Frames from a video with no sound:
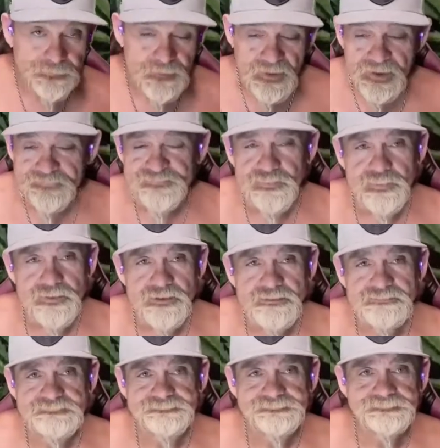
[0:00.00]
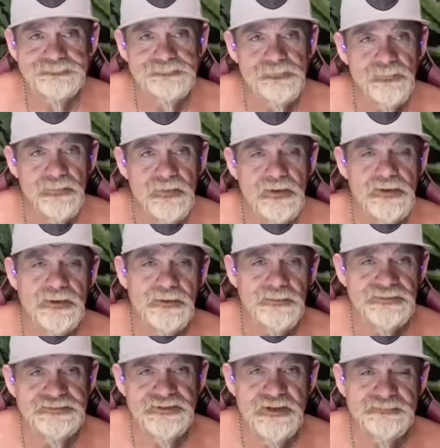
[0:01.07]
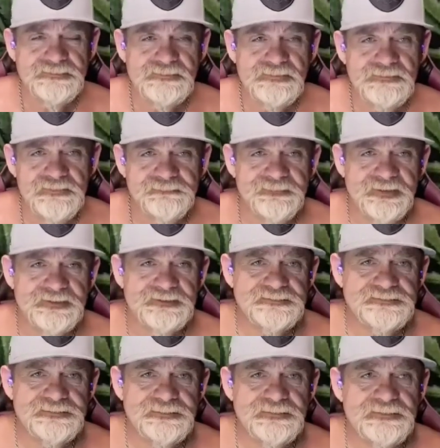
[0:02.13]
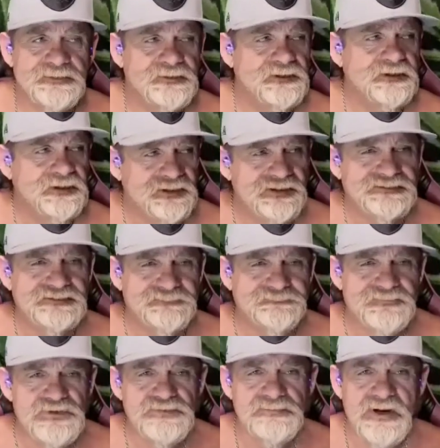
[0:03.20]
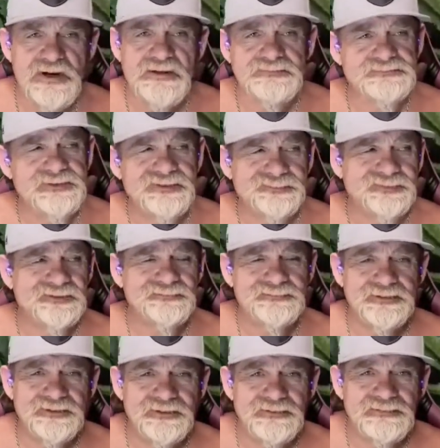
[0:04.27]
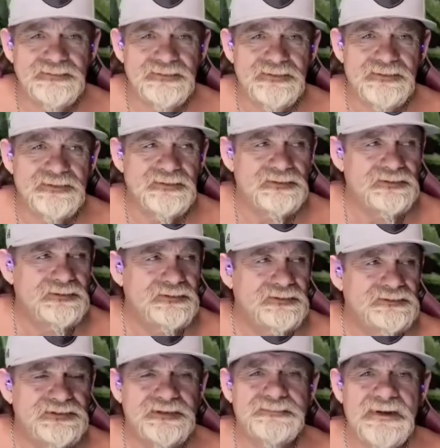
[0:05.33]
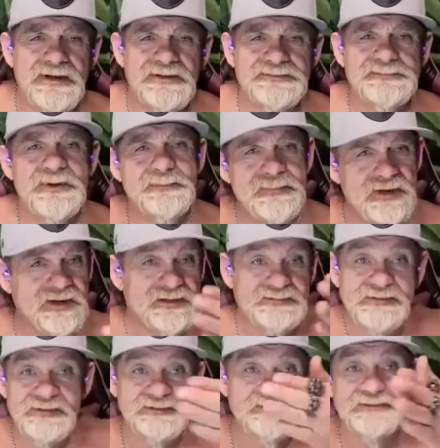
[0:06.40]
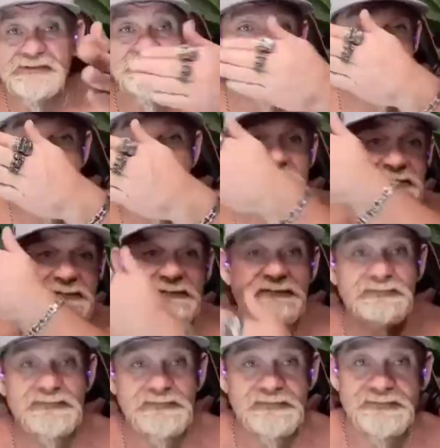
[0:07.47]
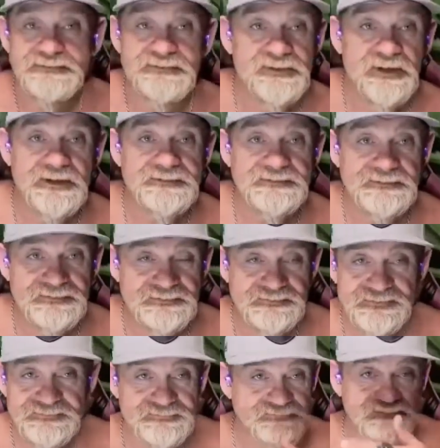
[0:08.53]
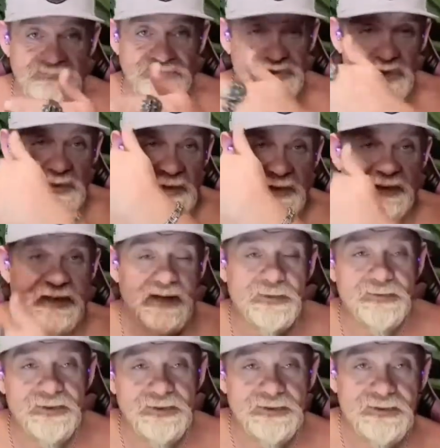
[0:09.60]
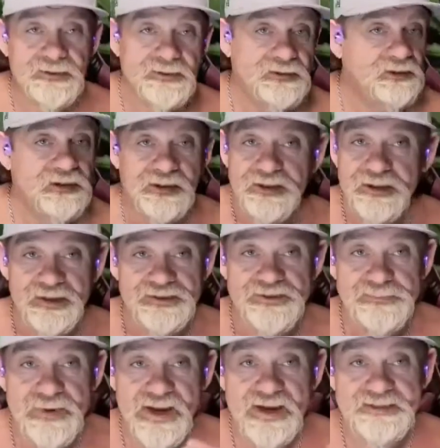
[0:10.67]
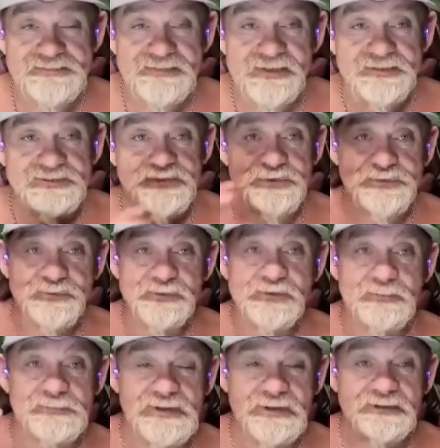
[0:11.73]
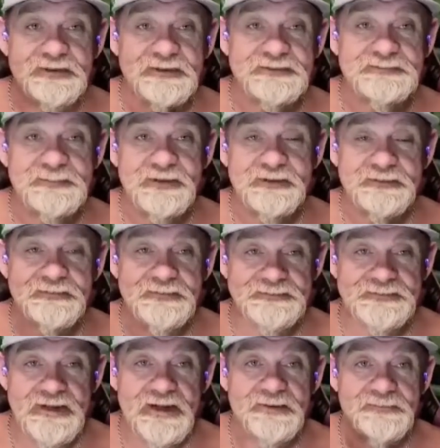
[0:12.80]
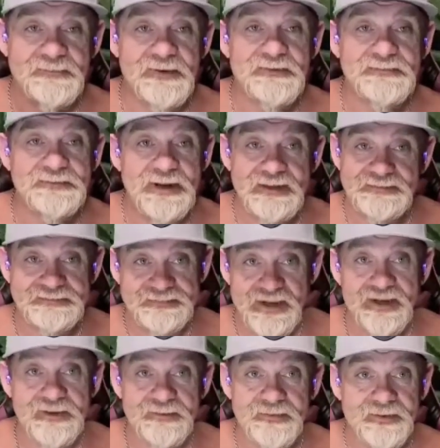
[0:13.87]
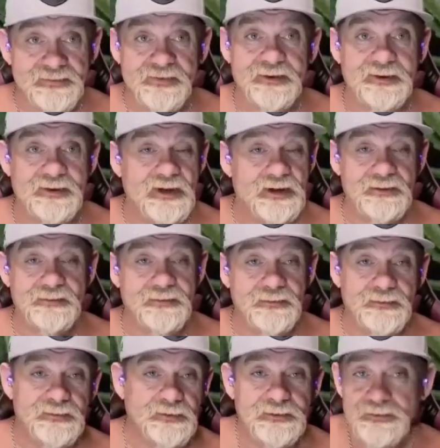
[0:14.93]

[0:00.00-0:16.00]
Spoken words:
After work, we stopped at a little convenience store. It's a few miles. I mean, 10 miles, but man, it's like this, It's crazy. It's just 2-lane highway. And you pass like 2 or 3 little buildings, man, on the side of the road. And that's a town, I think. I don't know.